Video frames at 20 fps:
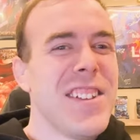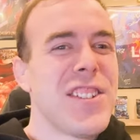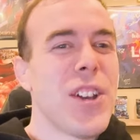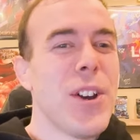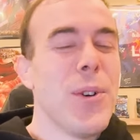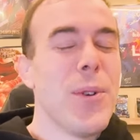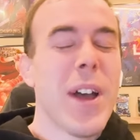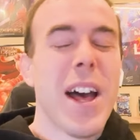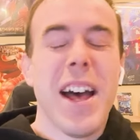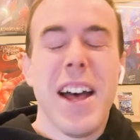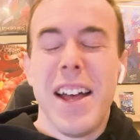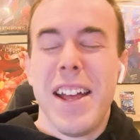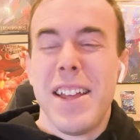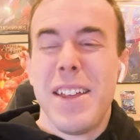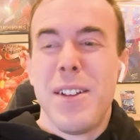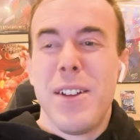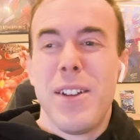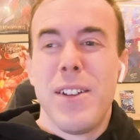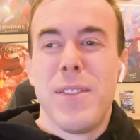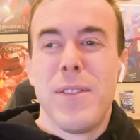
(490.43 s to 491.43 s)
so
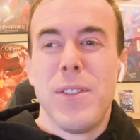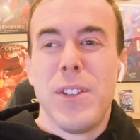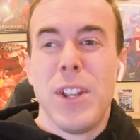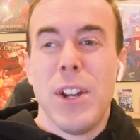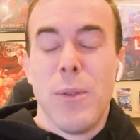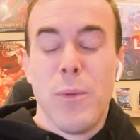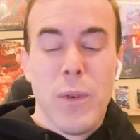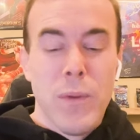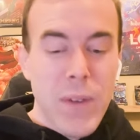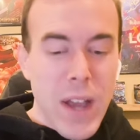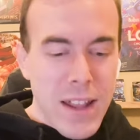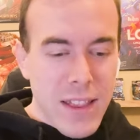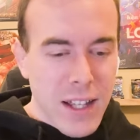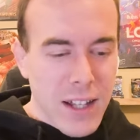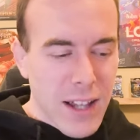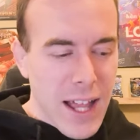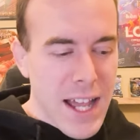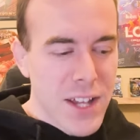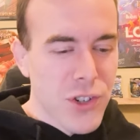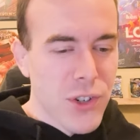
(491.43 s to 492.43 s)
uh, you know we've got the
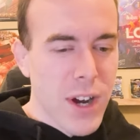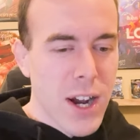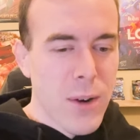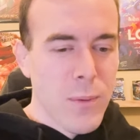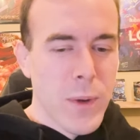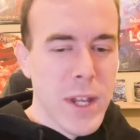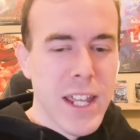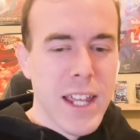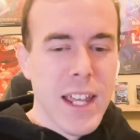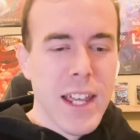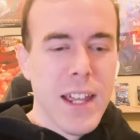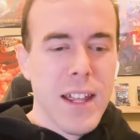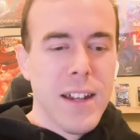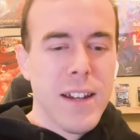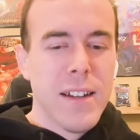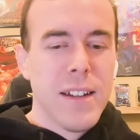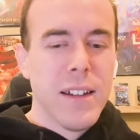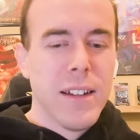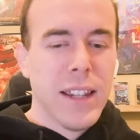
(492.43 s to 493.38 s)
clash ground weekend